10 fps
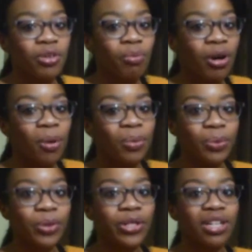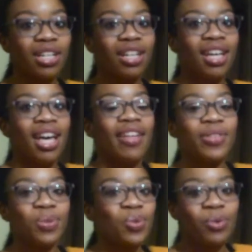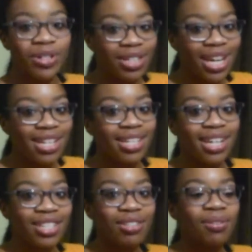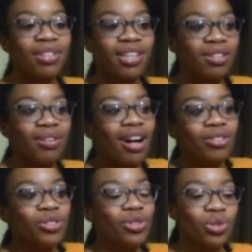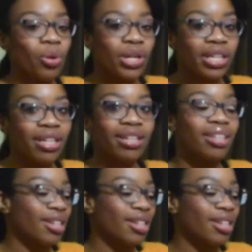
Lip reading: coupon would work, and this was $1.99, so I was like, you know what, I'll just throw it in,